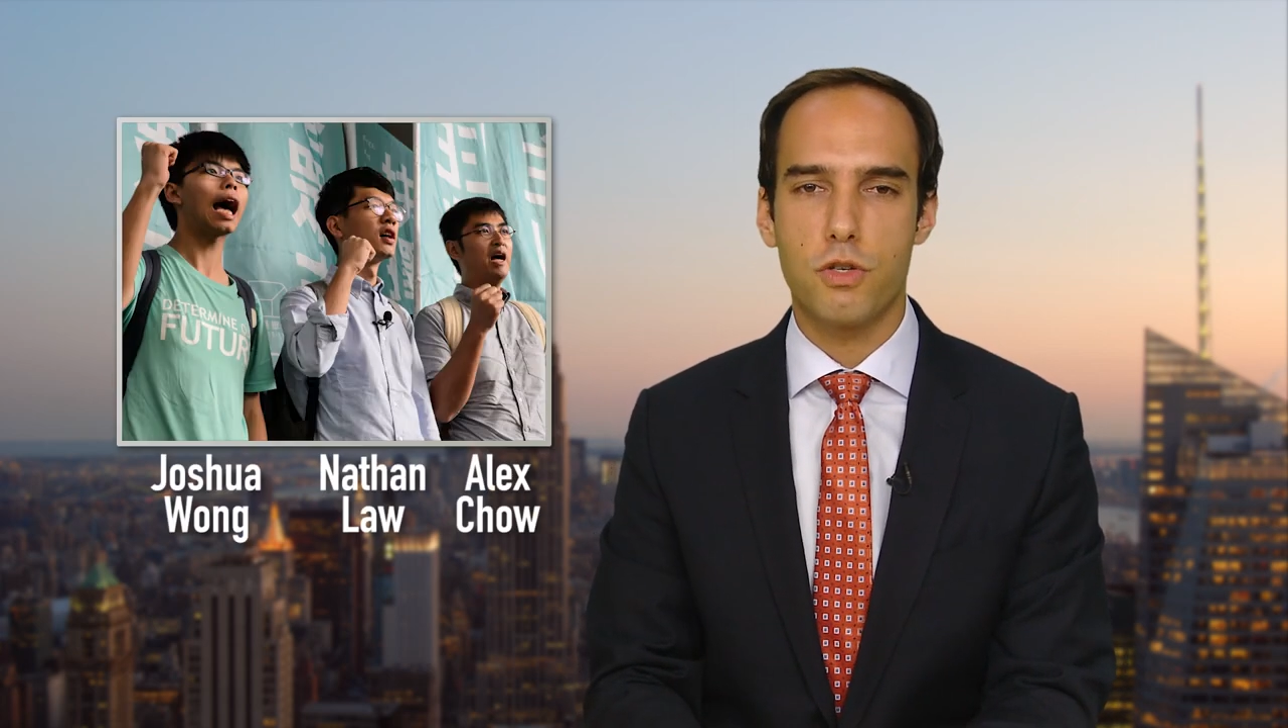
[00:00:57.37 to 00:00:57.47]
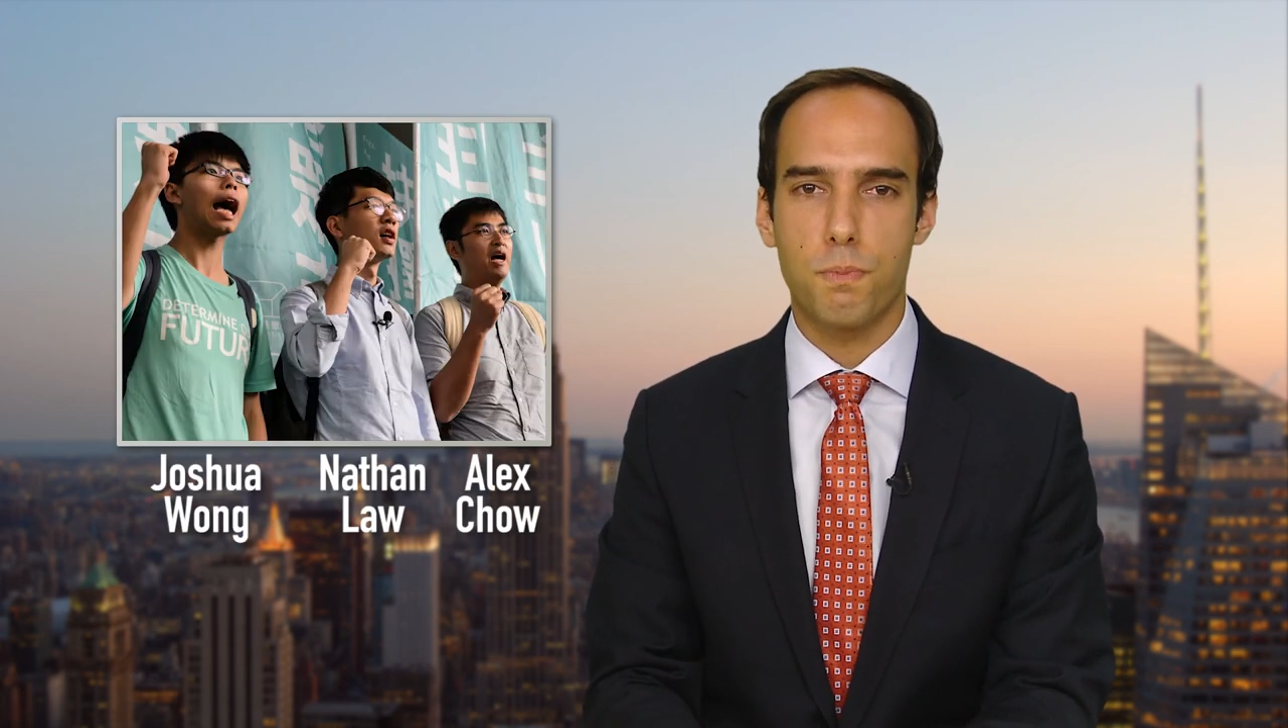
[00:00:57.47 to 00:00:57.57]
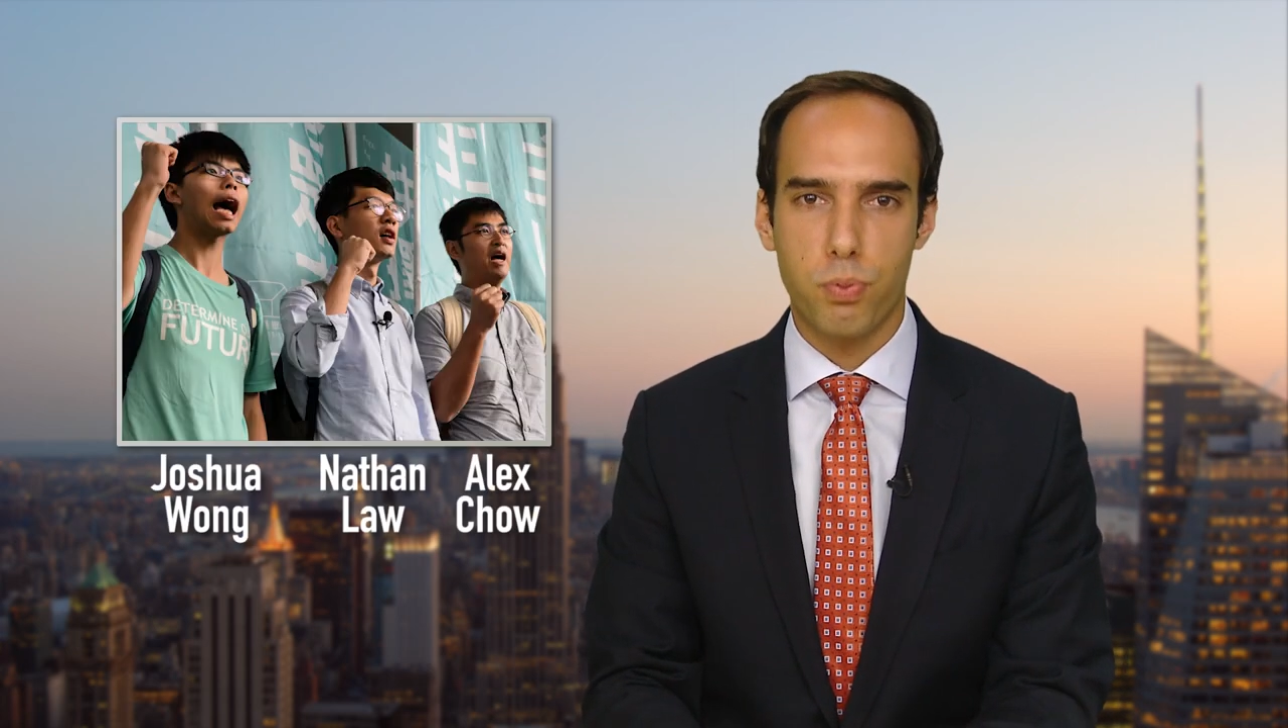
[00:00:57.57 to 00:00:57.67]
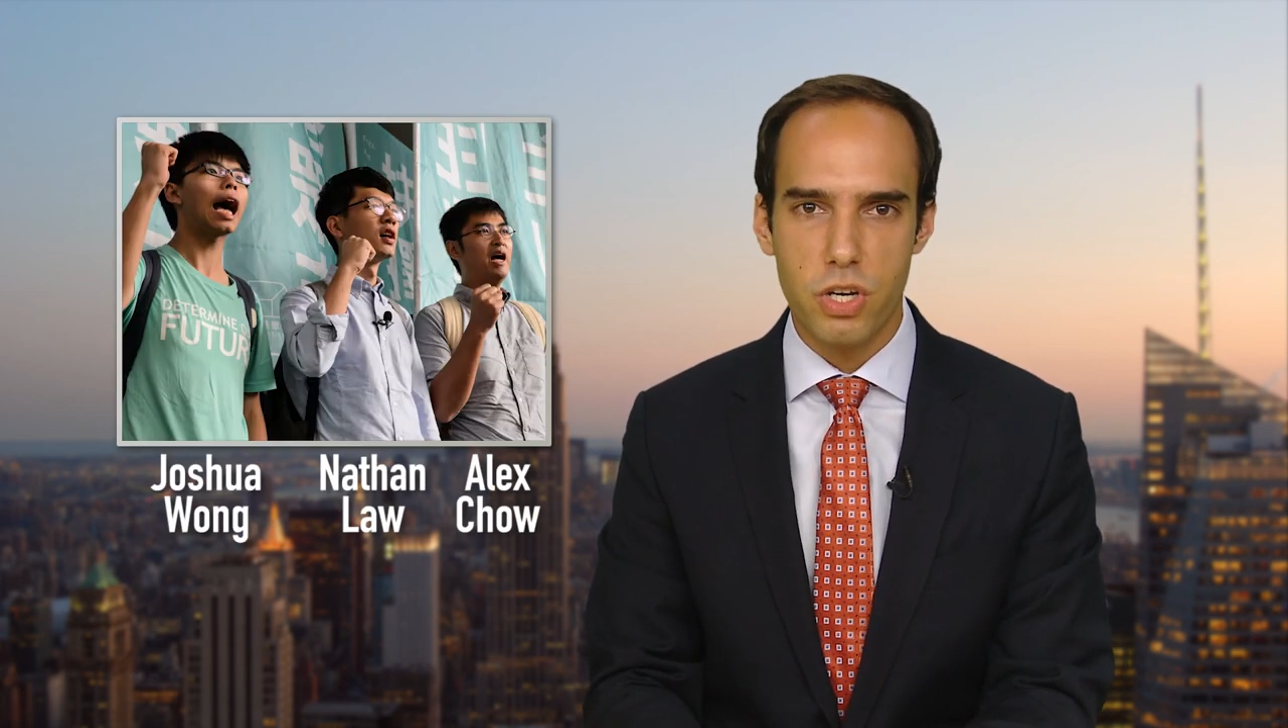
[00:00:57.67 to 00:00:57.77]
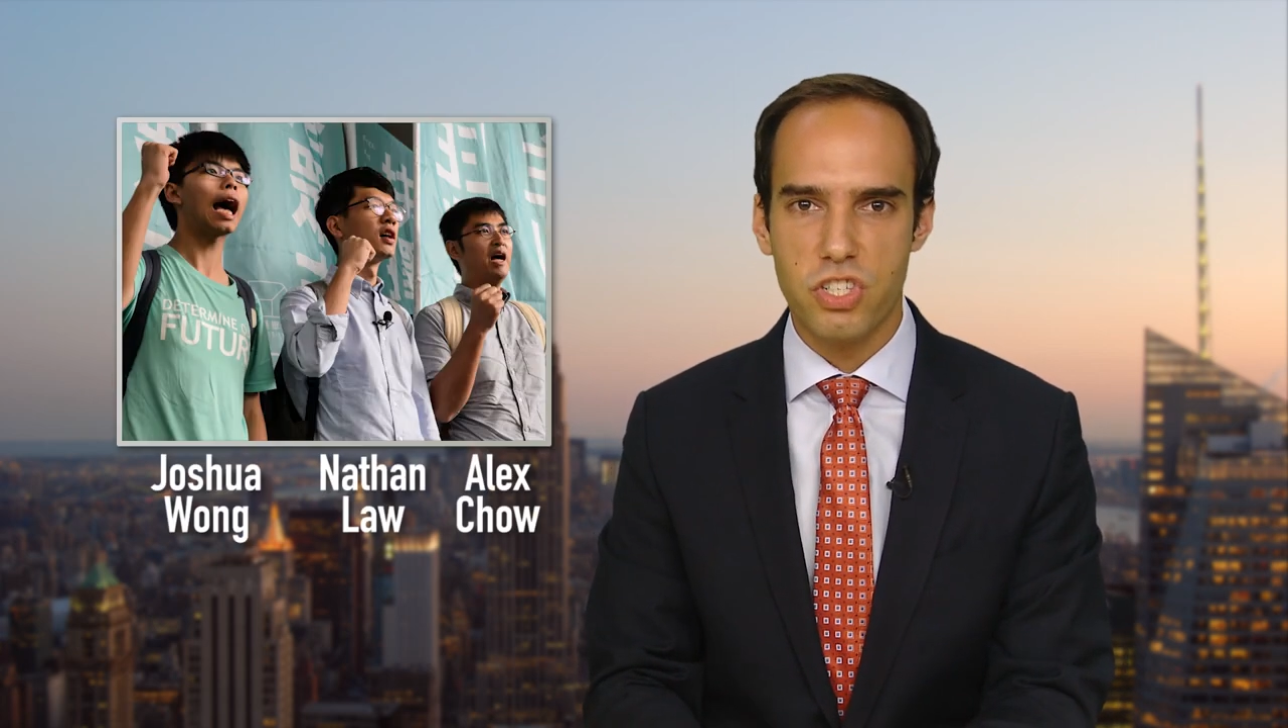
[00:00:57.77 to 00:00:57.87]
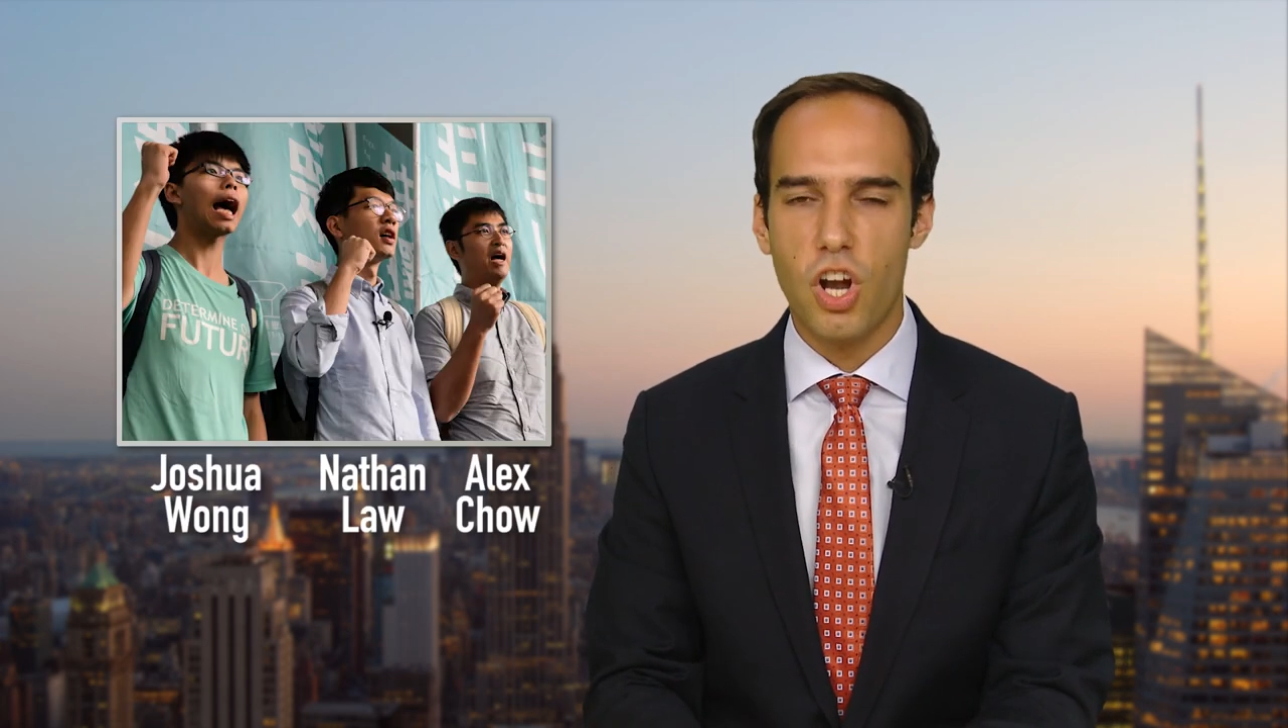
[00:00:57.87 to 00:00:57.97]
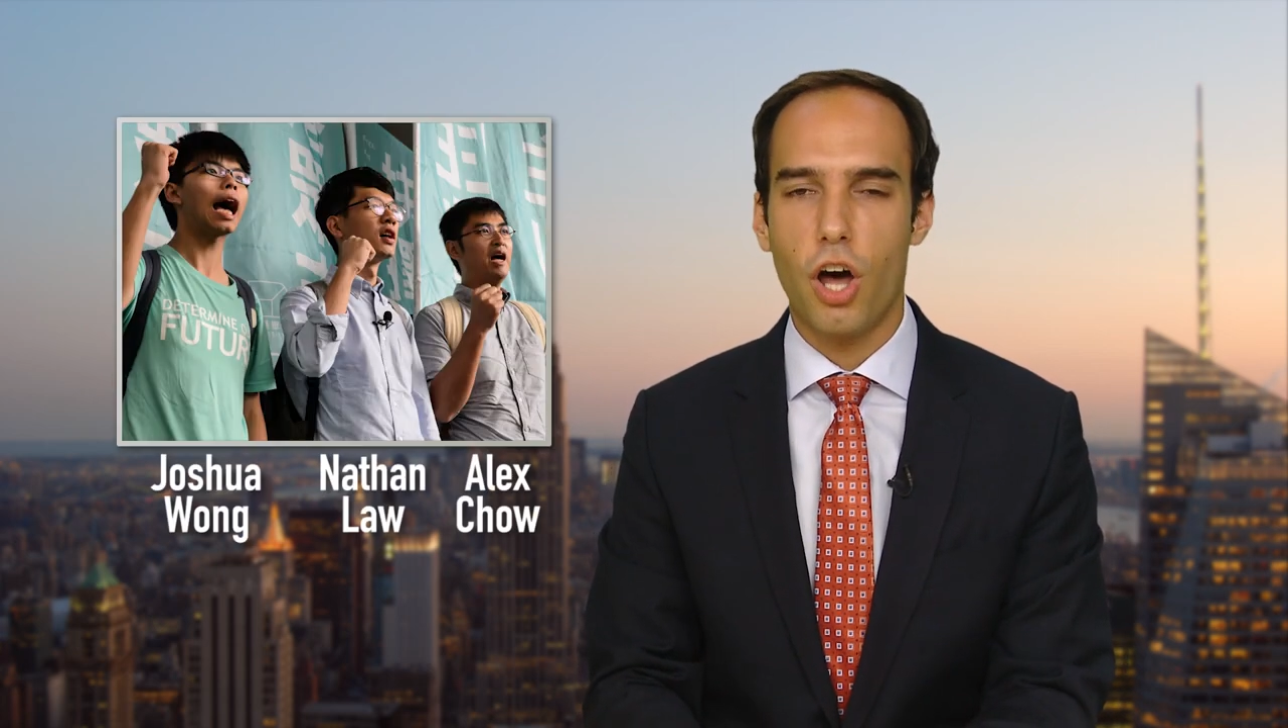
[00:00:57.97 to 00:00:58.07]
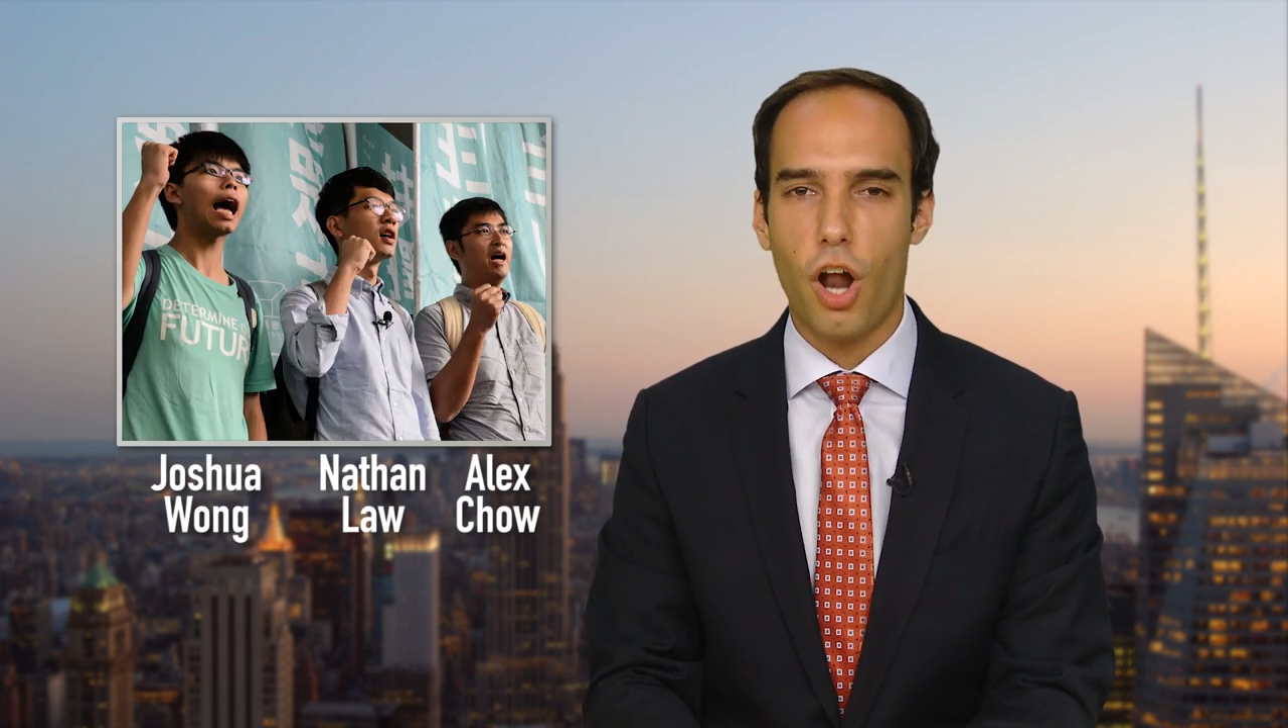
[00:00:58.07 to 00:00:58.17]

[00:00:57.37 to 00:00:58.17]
to prison on